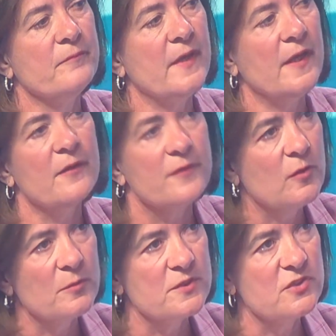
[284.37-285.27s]
Healthy
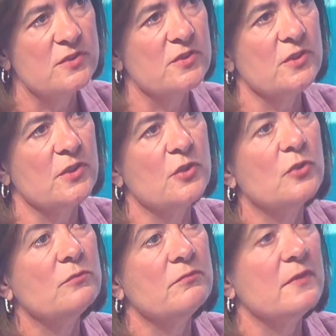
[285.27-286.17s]
competitions
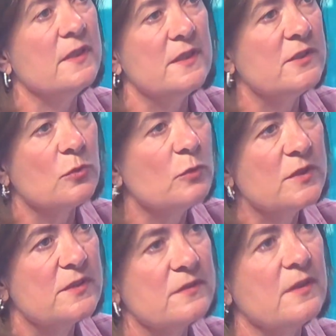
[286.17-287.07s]
is
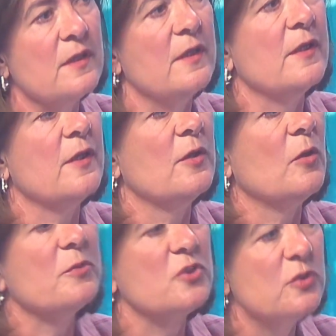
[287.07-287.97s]
always an
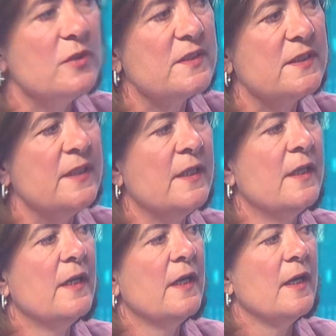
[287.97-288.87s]
opportunity,
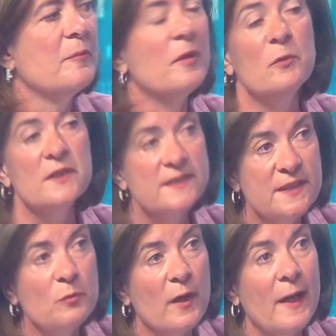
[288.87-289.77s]
but we'll see
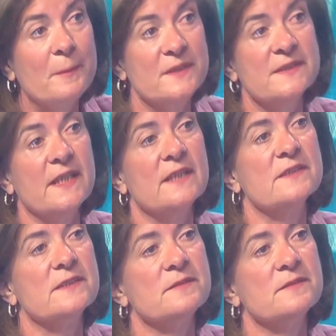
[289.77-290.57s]
what happens next.